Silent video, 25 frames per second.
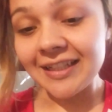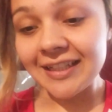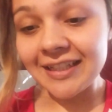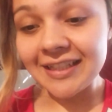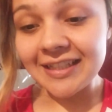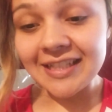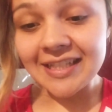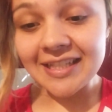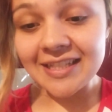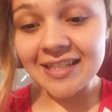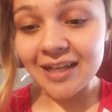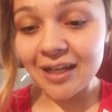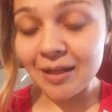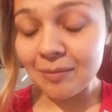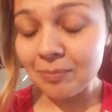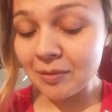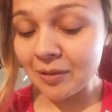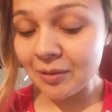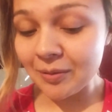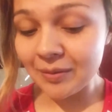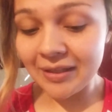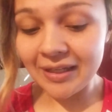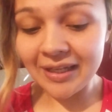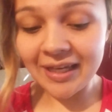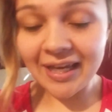It is
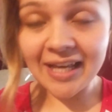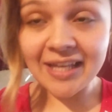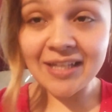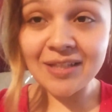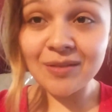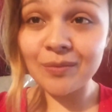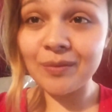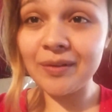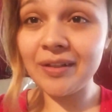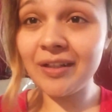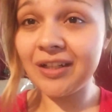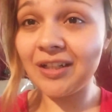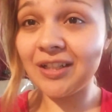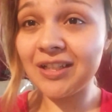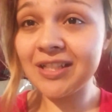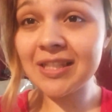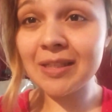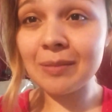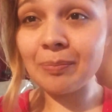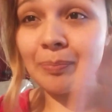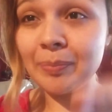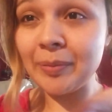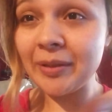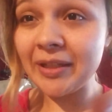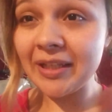uploading as we are
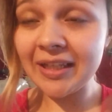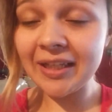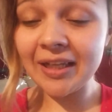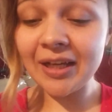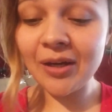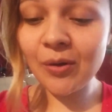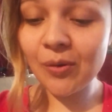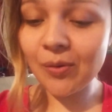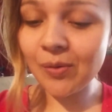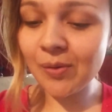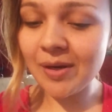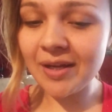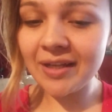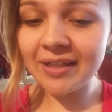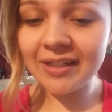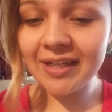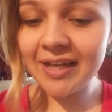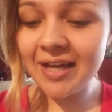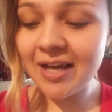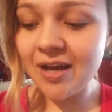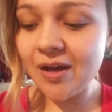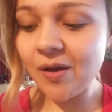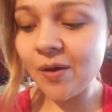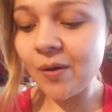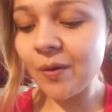speaking right
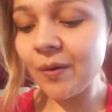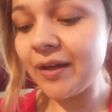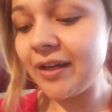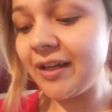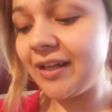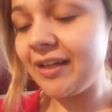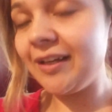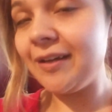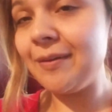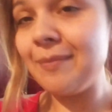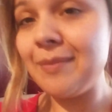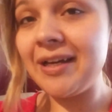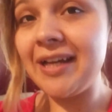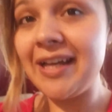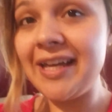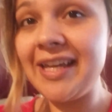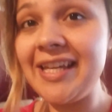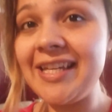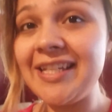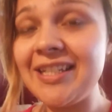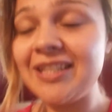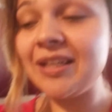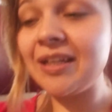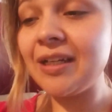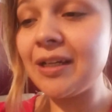now. Um,
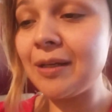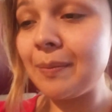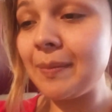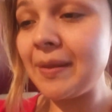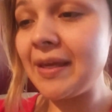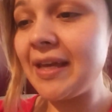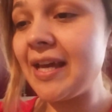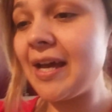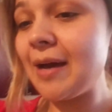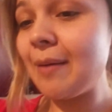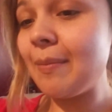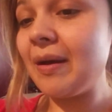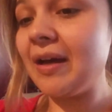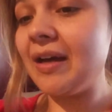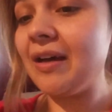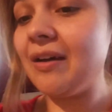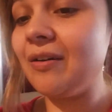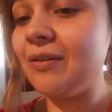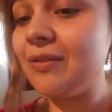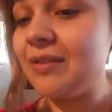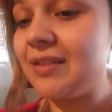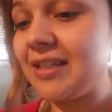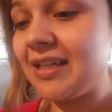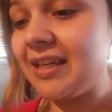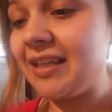it took me
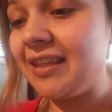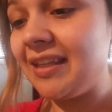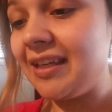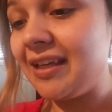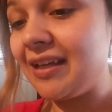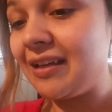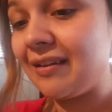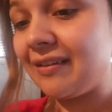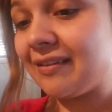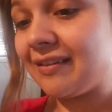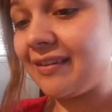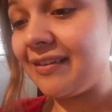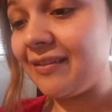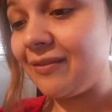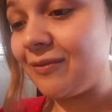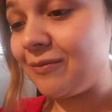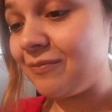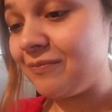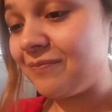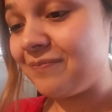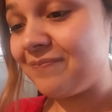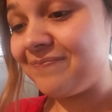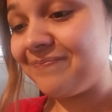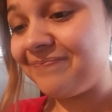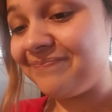about, I think,
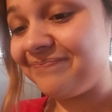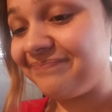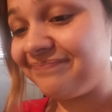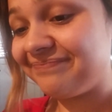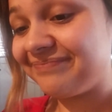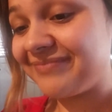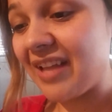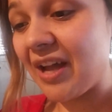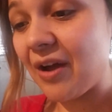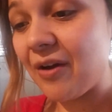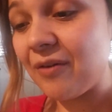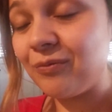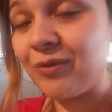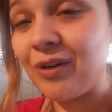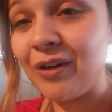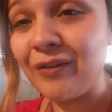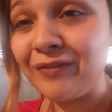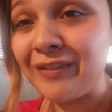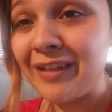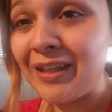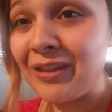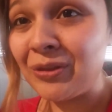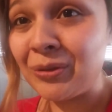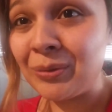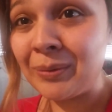uh,
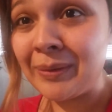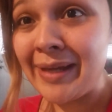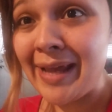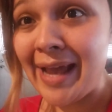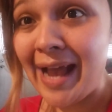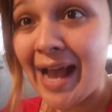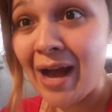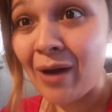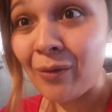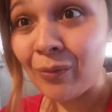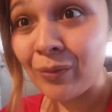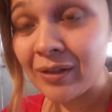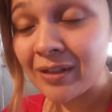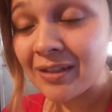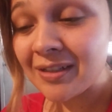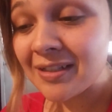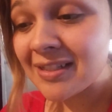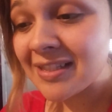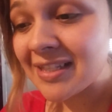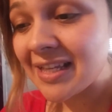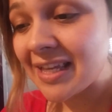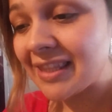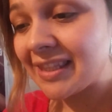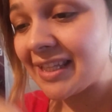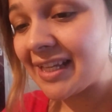roughly three
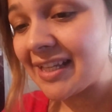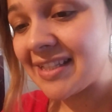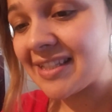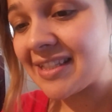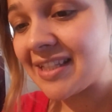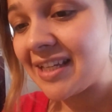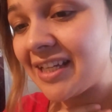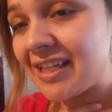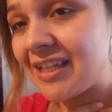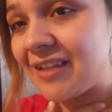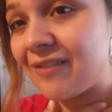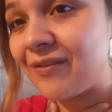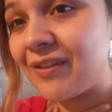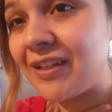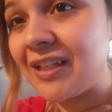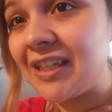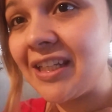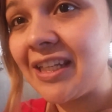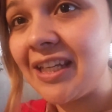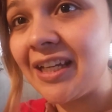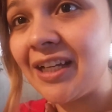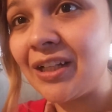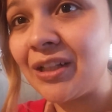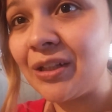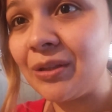hours, and that's not
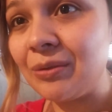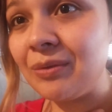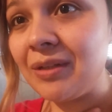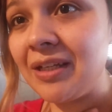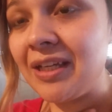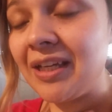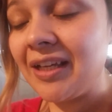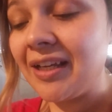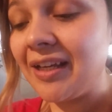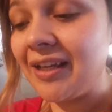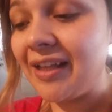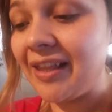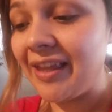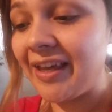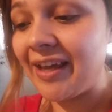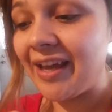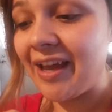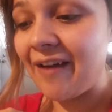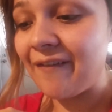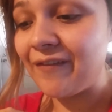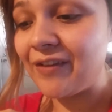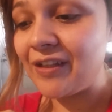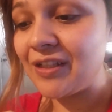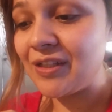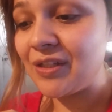even including
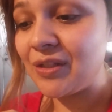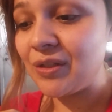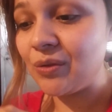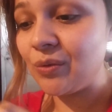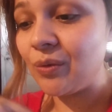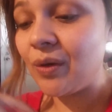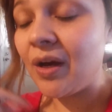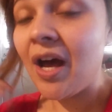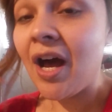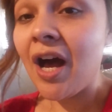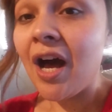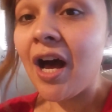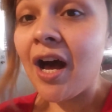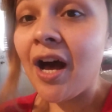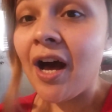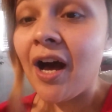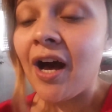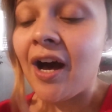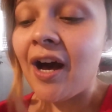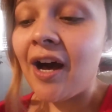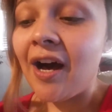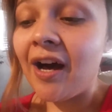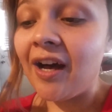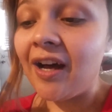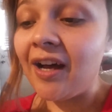like having to
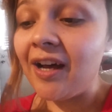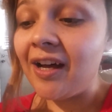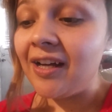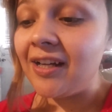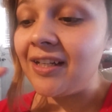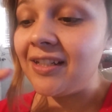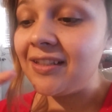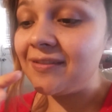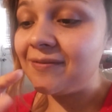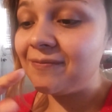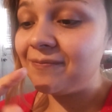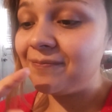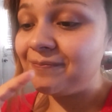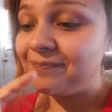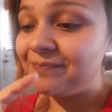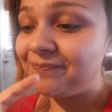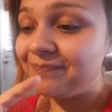uh,